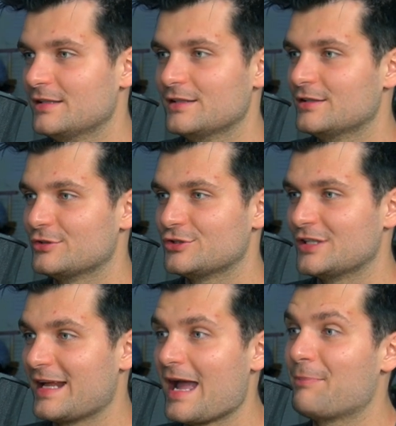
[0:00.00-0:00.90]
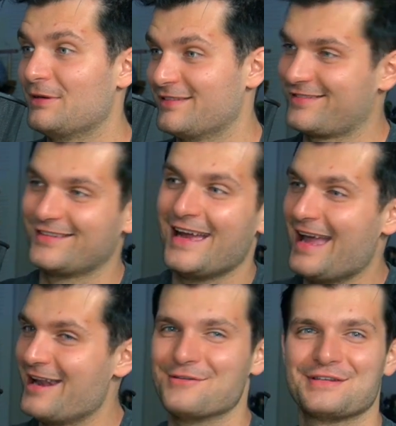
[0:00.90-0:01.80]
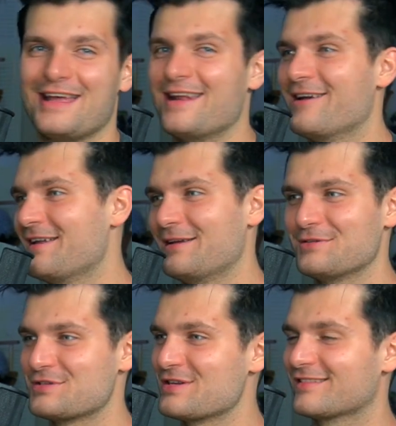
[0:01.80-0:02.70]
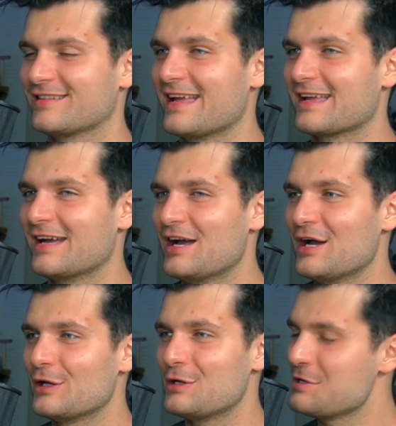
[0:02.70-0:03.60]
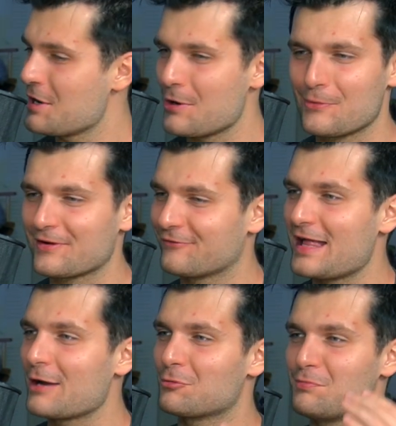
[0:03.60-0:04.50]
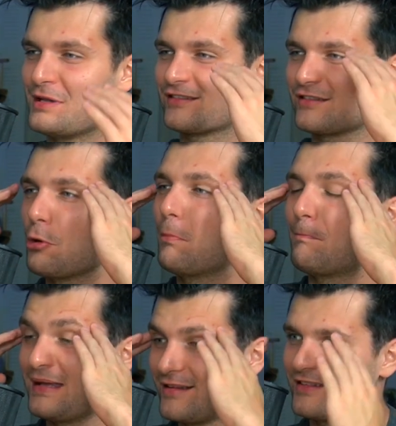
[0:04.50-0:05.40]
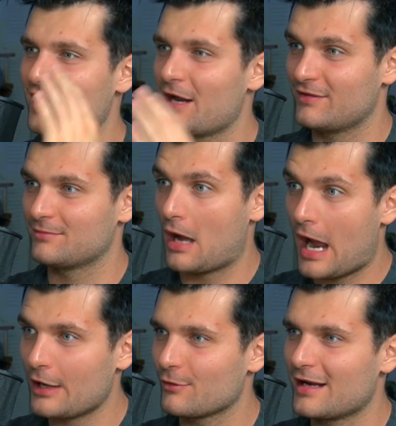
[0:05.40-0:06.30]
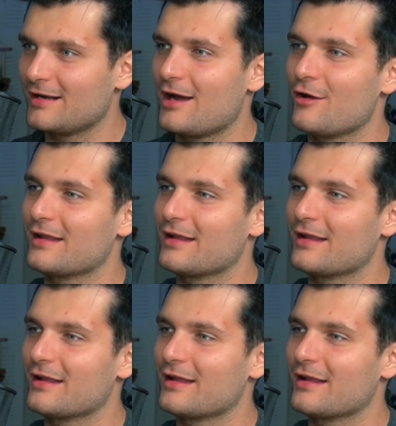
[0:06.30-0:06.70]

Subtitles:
shit happens. and it was just like, no, Rick Flag would be so pissed out of his mind right now.